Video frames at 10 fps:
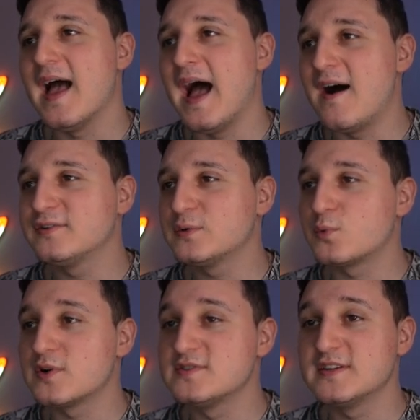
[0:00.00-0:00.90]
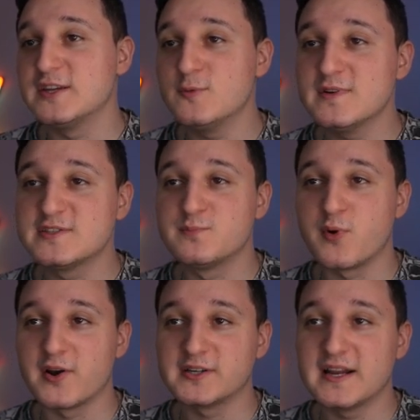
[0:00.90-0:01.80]
"Afterwards, the humans'
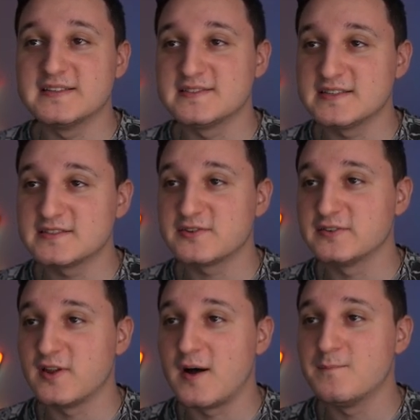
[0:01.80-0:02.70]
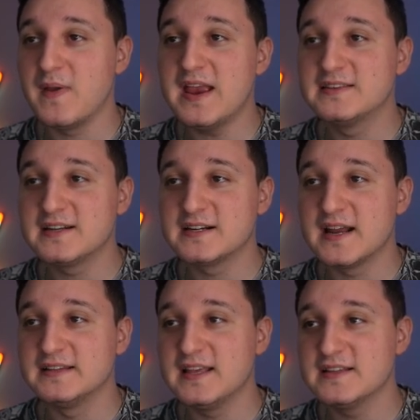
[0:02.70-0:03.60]
brother and sister-in-law made dinner
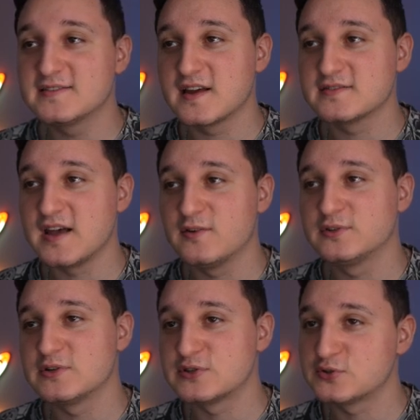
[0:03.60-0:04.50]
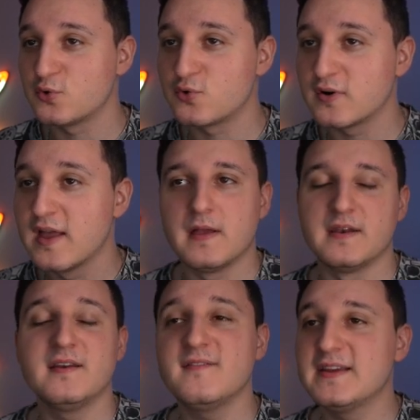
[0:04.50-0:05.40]
and they discussed how to restore and
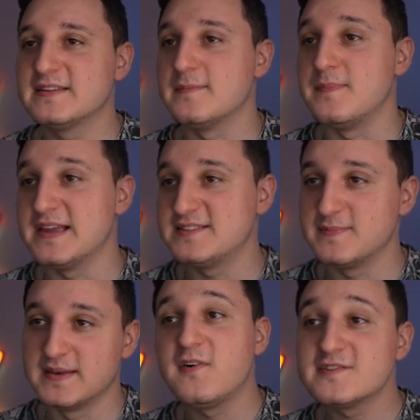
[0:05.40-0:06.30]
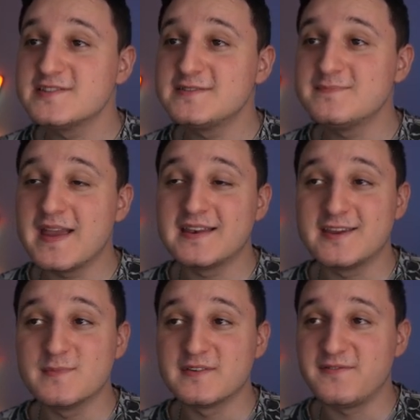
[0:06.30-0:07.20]
renovate the basement. Fuzzle made
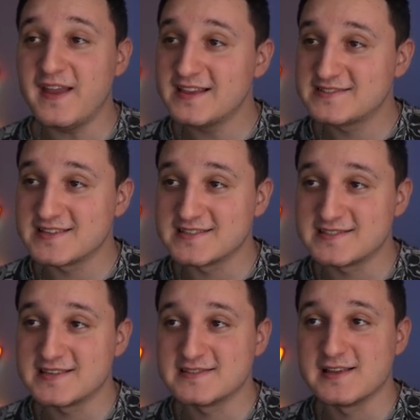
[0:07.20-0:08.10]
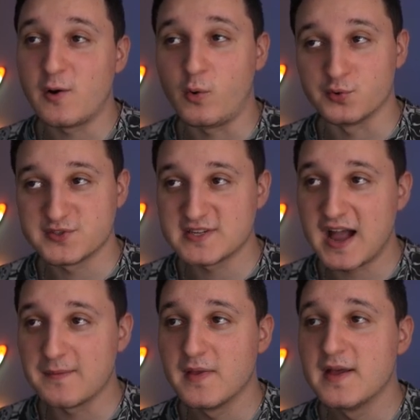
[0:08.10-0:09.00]
human faces the whole
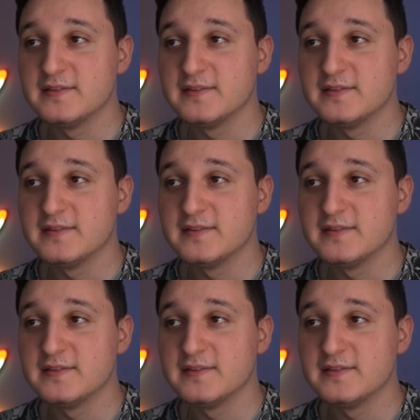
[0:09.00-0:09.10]
time.